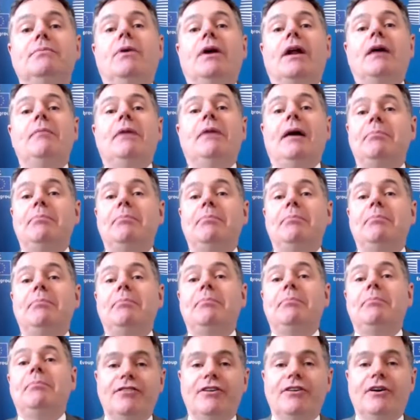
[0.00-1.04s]
I'm happy to
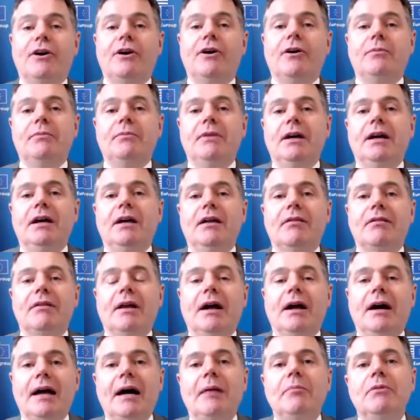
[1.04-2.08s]
confirm is that
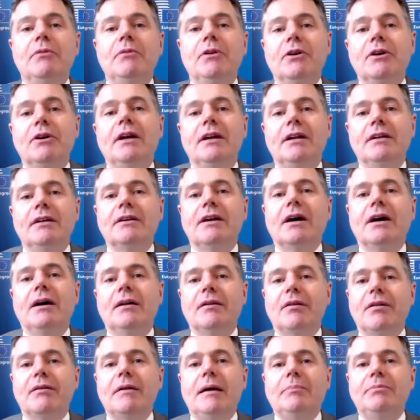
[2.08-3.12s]
I am looking at the
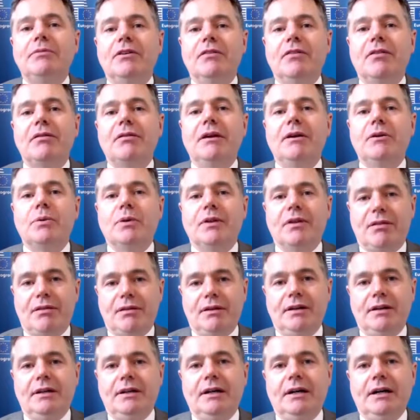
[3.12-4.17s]
concept of
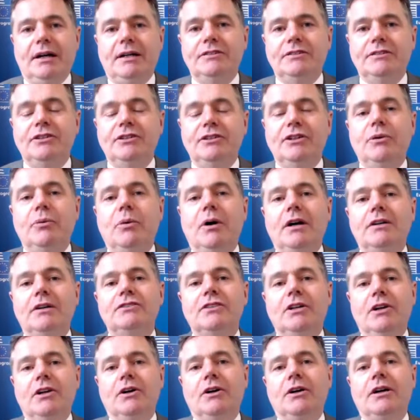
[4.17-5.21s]
sequencing. I do want
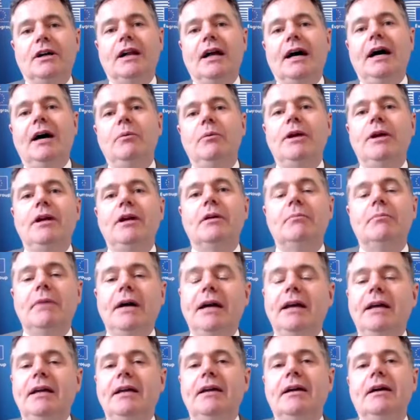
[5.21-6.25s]
to look at how we can
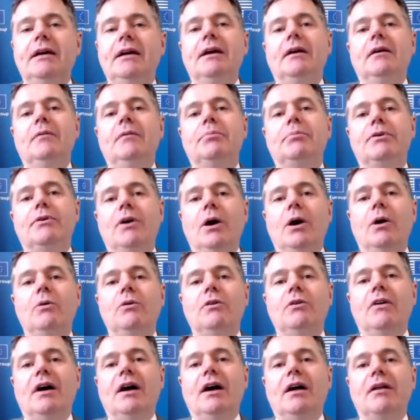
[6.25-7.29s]
make
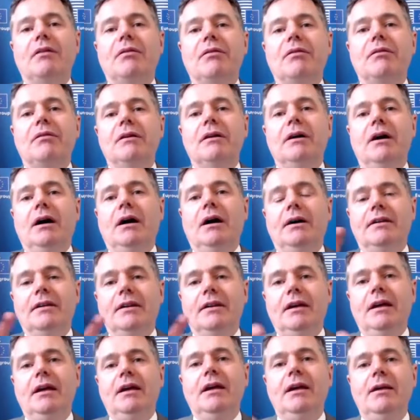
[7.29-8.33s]
progress on
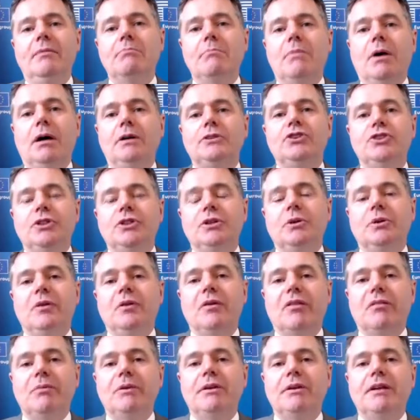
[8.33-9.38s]
key
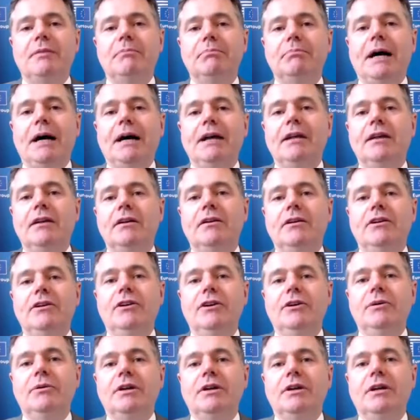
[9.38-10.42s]
modules within banking
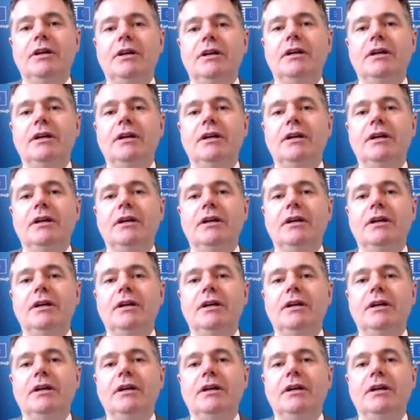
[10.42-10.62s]
union,